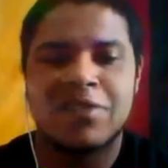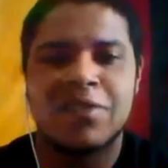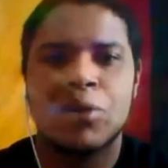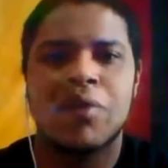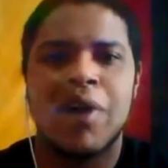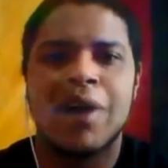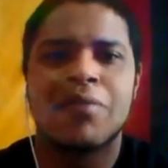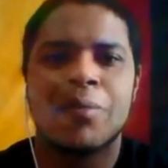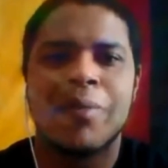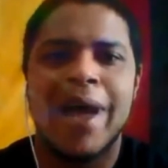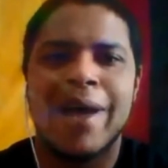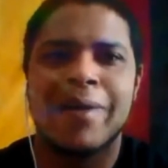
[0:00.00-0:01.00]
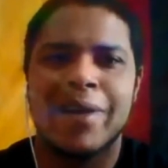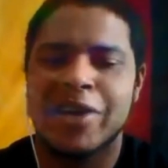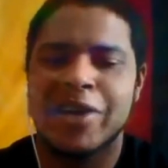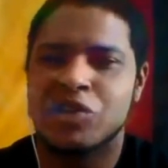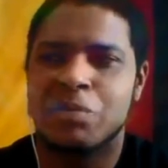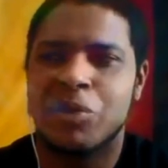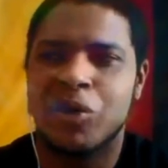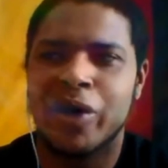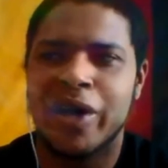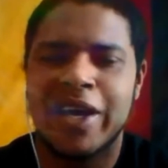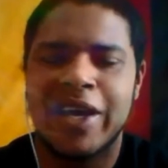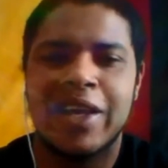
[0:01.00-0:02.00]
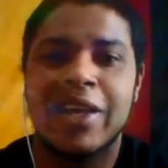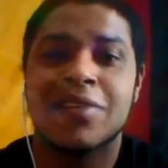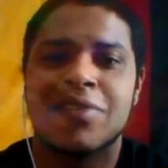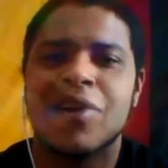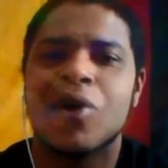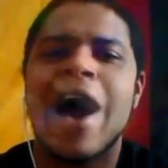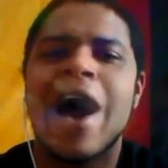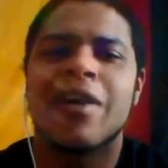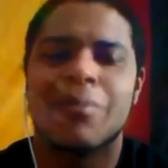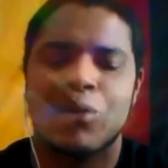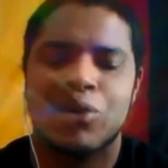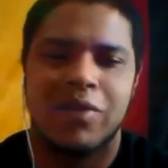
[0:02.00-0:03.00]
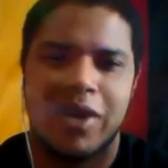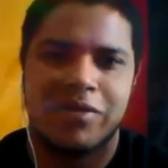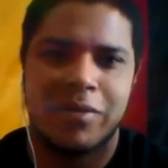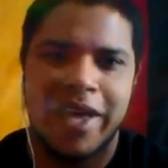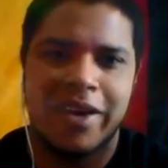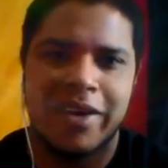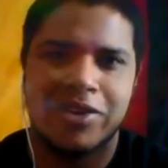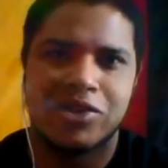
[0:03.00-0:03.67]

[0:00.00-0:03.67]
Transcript: has to move on from that initial point, and he doesn't know how to move on from that